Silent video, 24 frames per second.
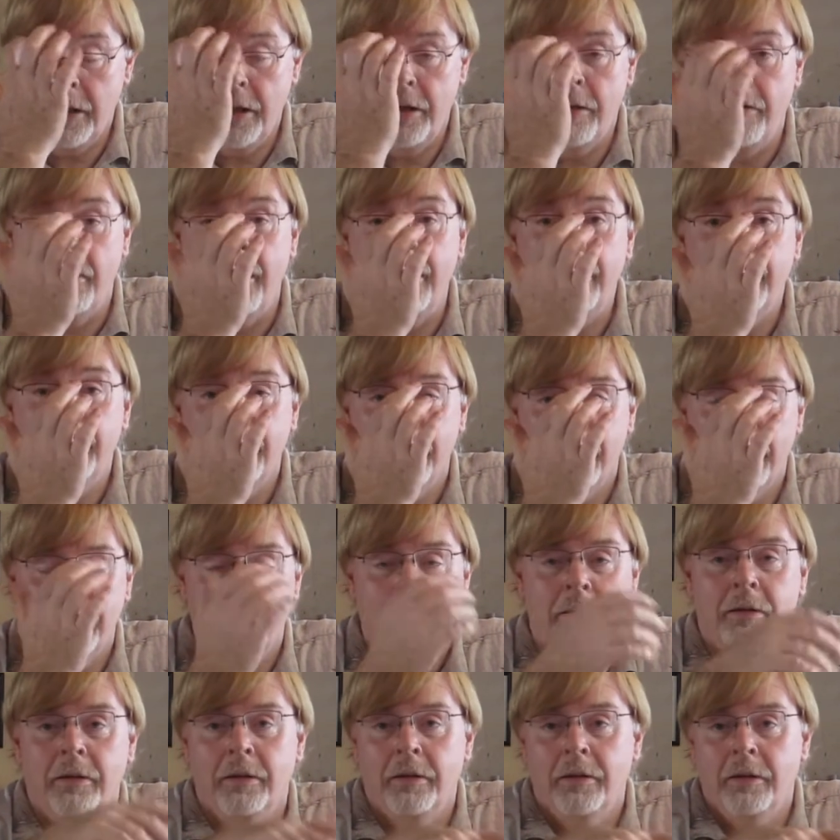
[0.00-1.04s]
right,
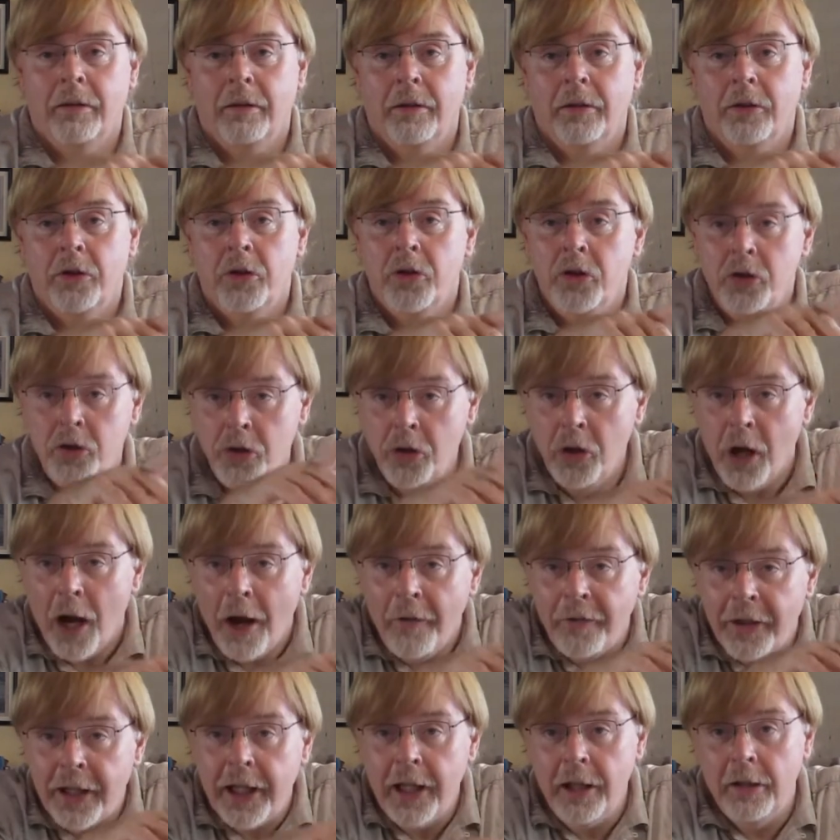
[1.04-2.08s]
you
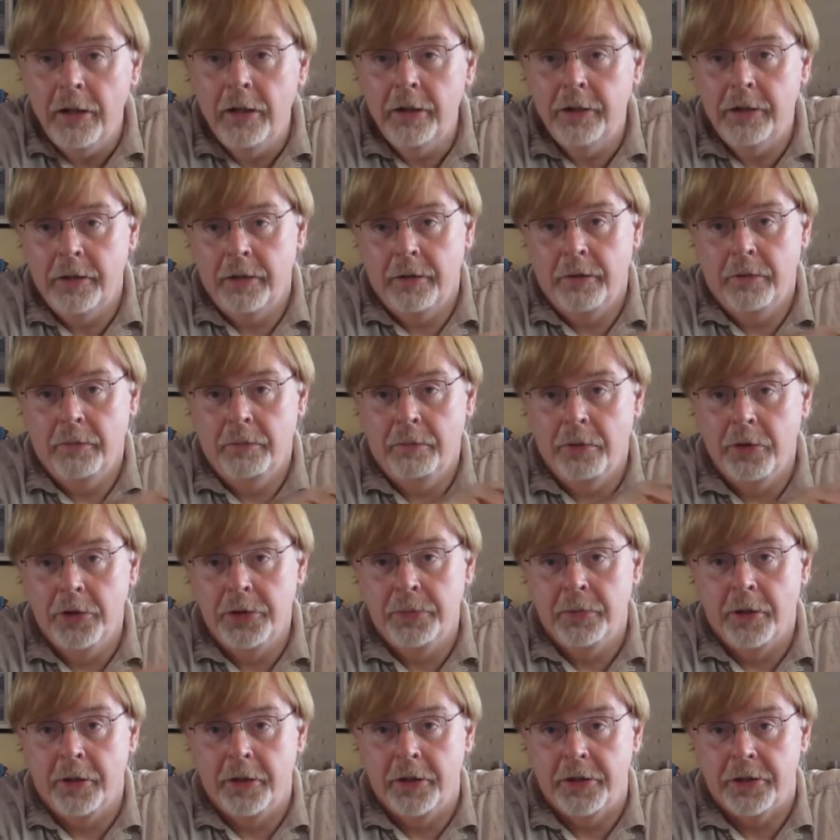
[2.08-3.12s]
have killed
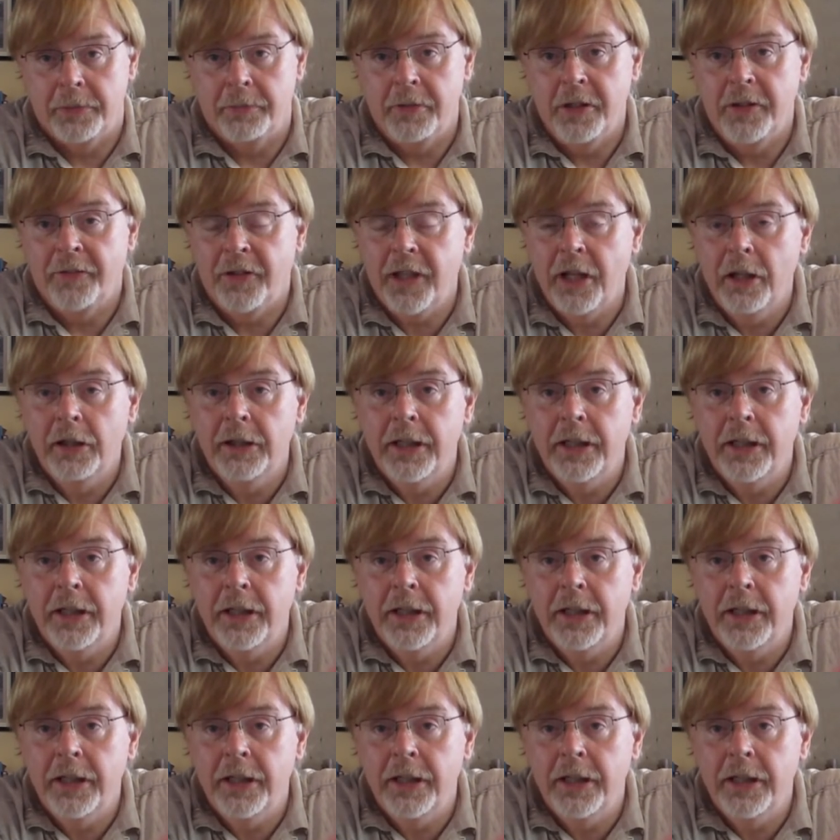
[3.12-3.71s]
postmodernism. You've killed